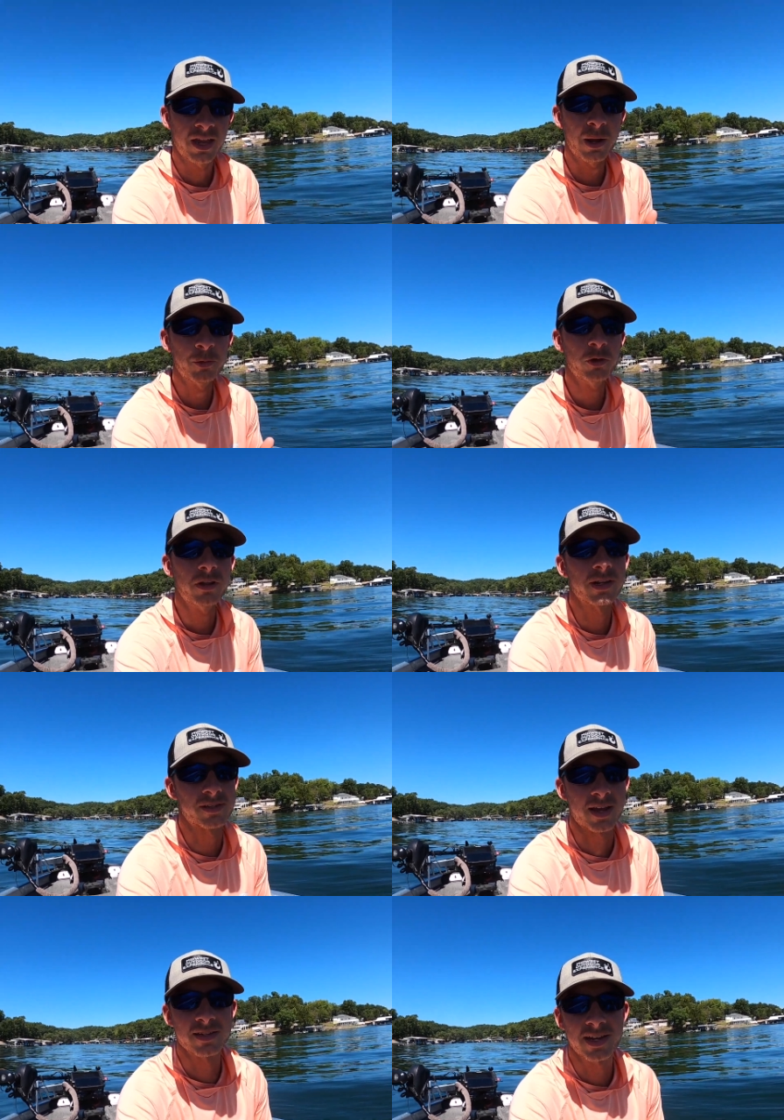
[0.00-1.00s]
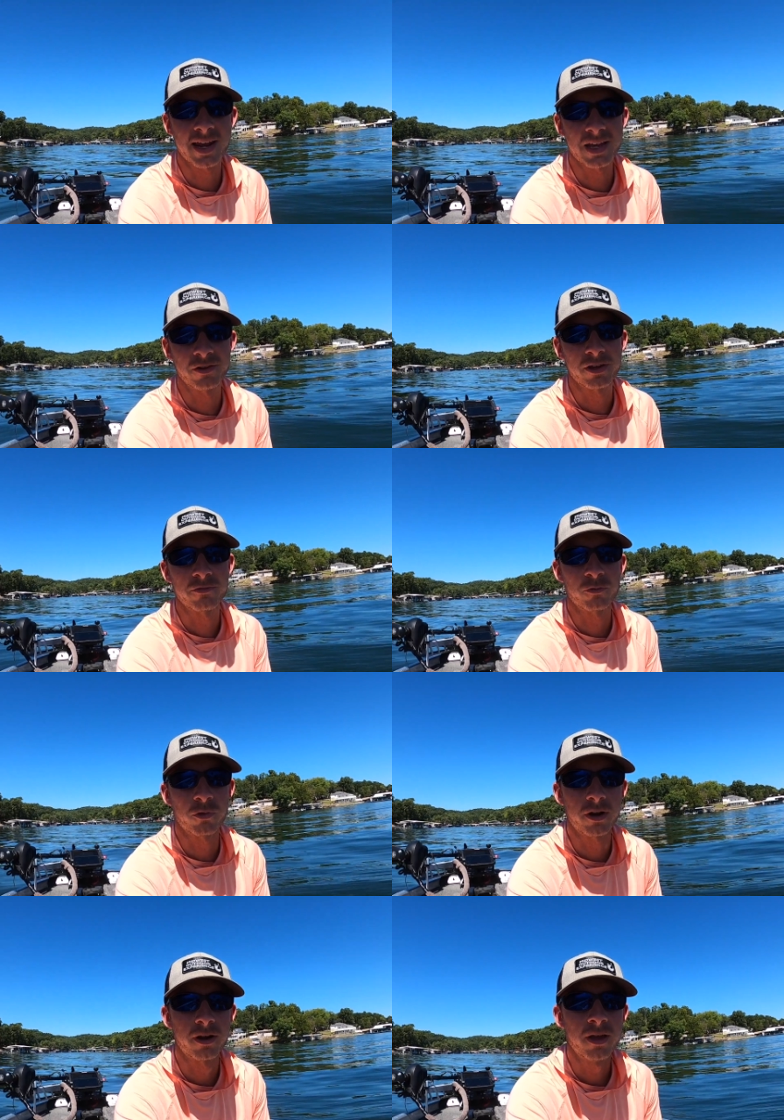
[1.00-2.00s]
And I'm doing a lot of side scanning looking
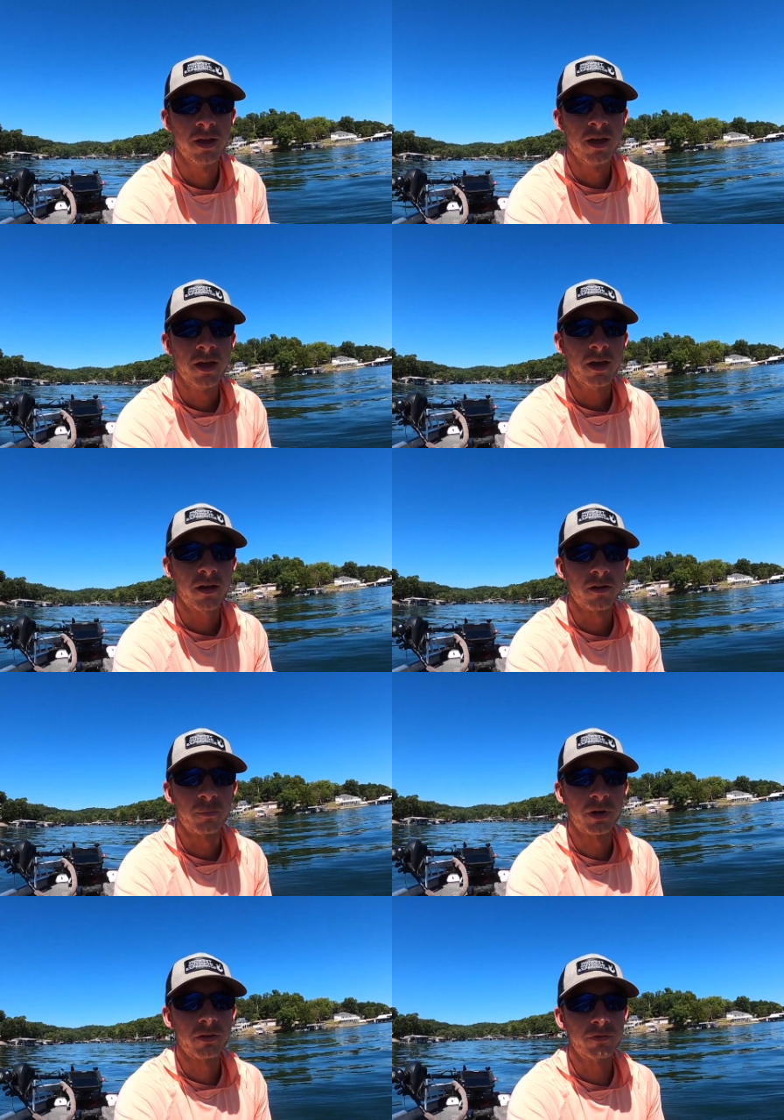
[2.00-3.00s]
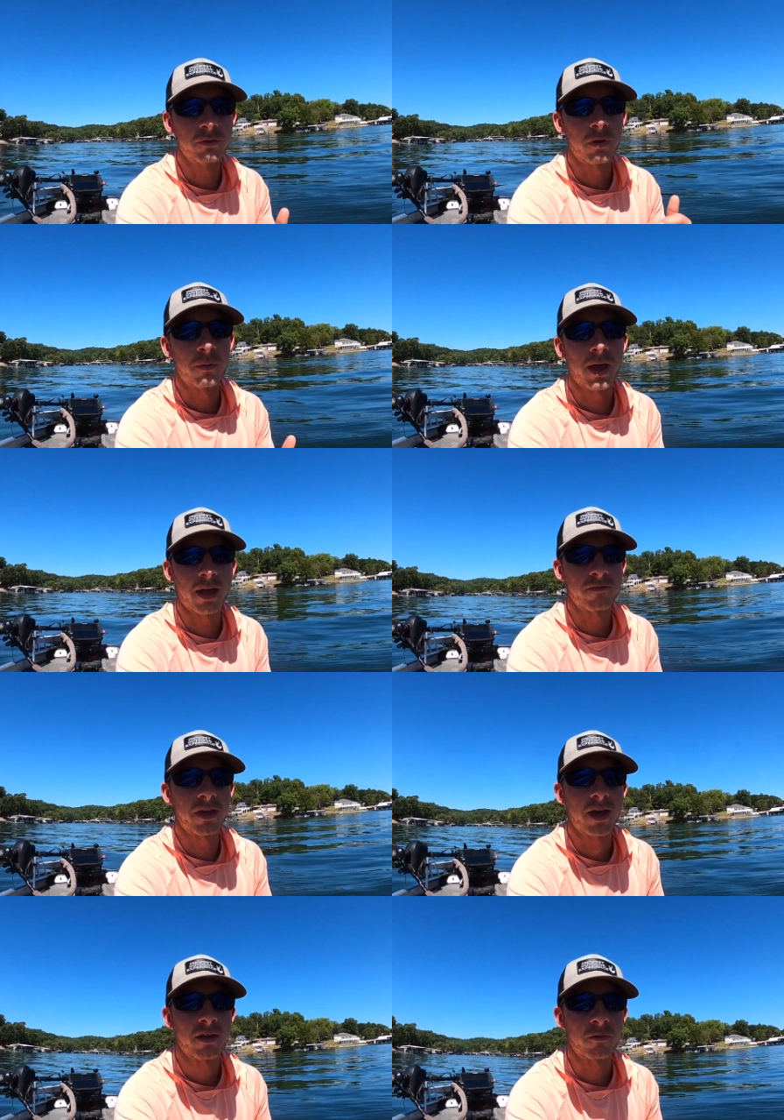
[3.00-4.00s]
for it, um, but if you don't have
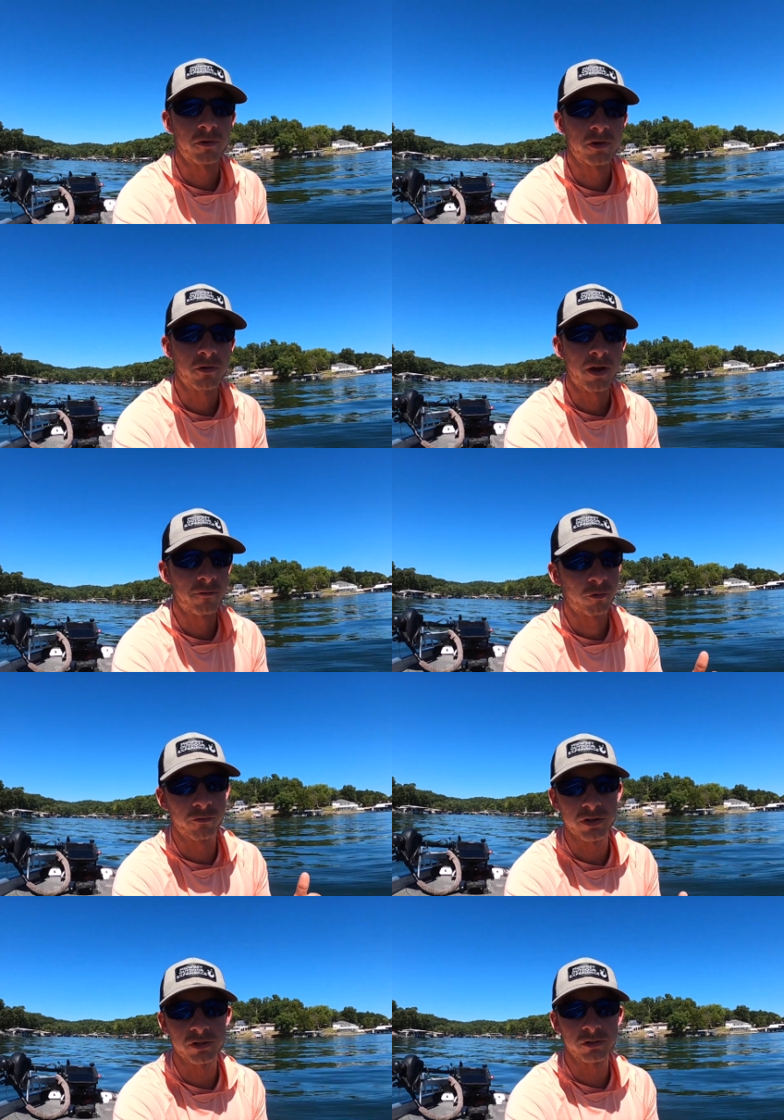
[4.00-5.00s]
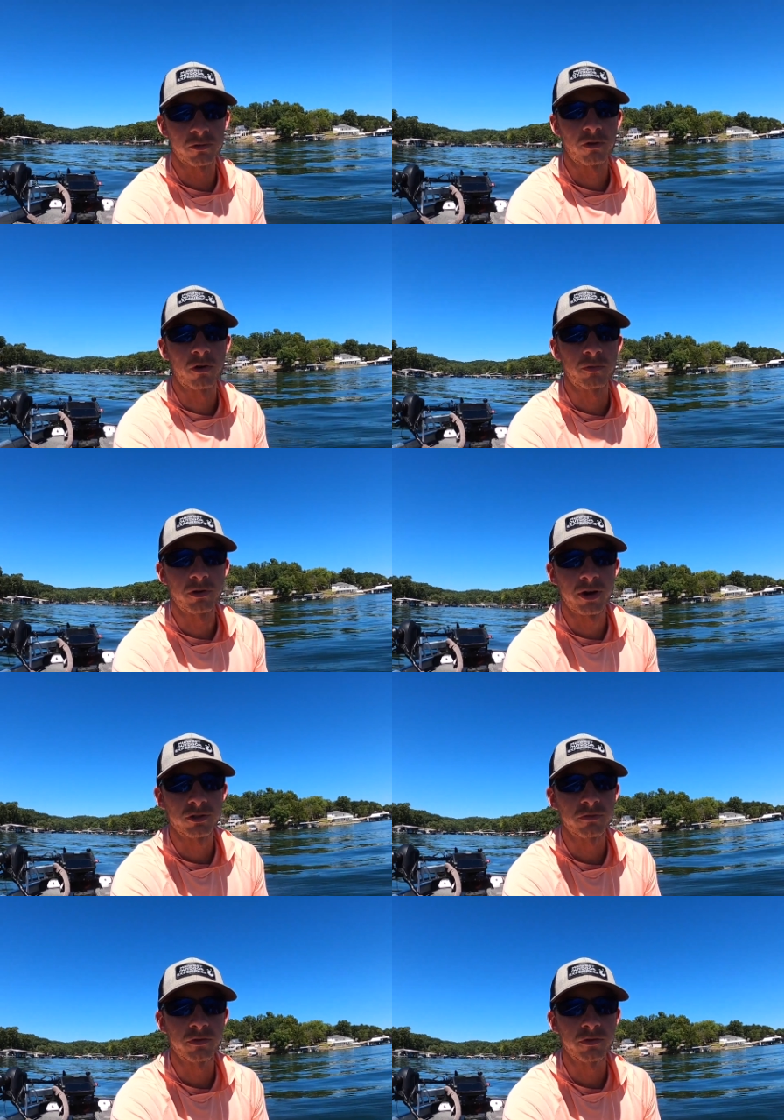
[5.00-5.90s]
that, or you don't have forward-facing sonar when you're actually